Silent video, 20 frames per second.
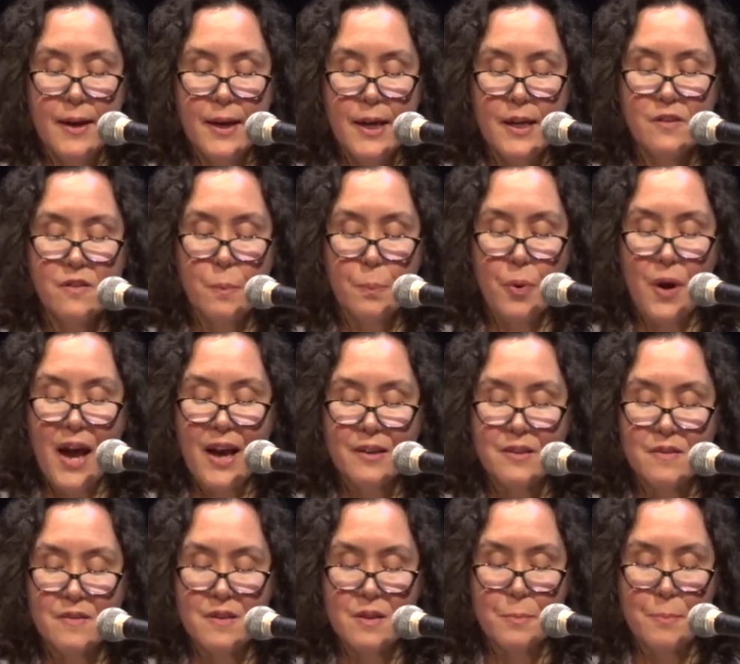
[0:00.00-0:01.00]
is a
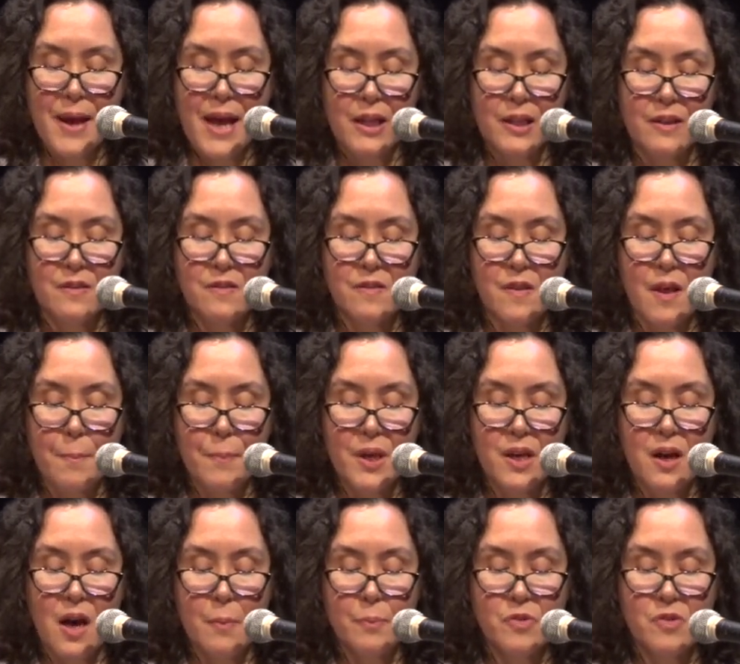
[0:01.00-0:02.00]
practice in balance that
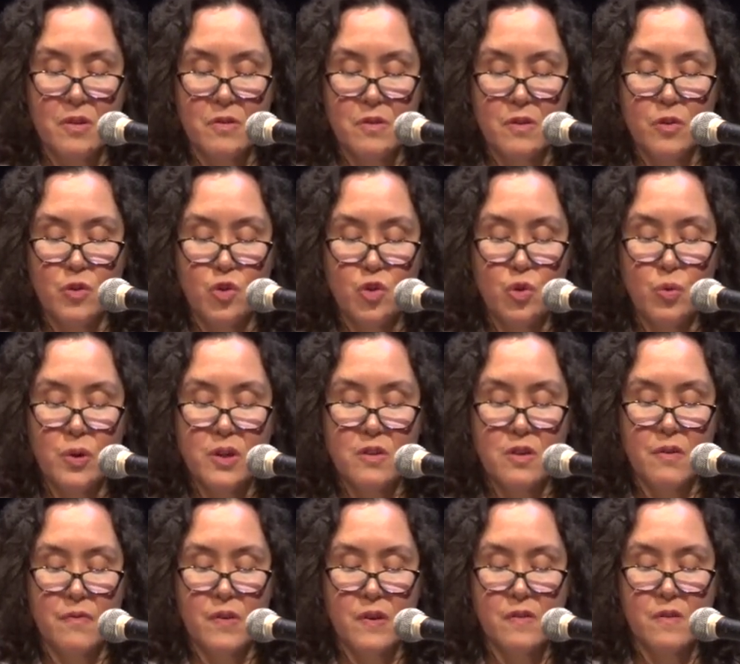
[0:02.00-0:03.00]
becomes as
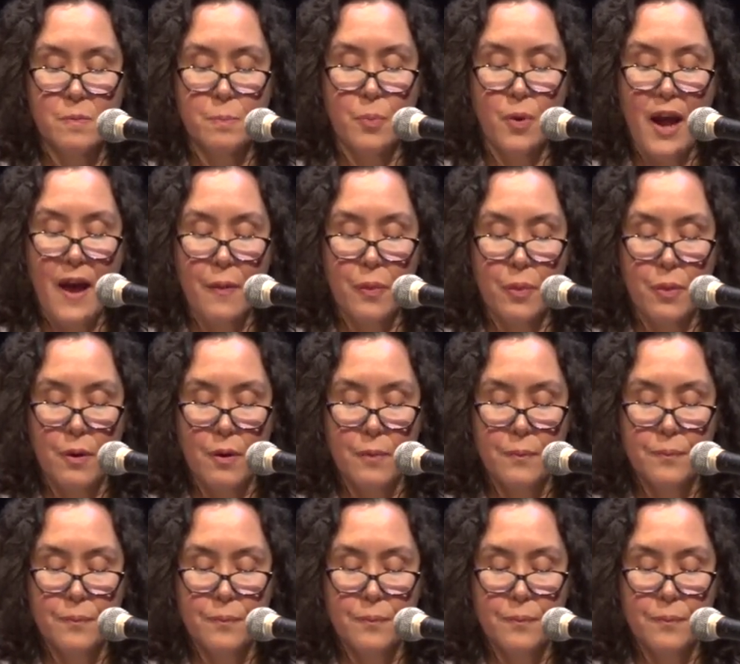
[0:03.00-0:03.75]
intuitive as breath.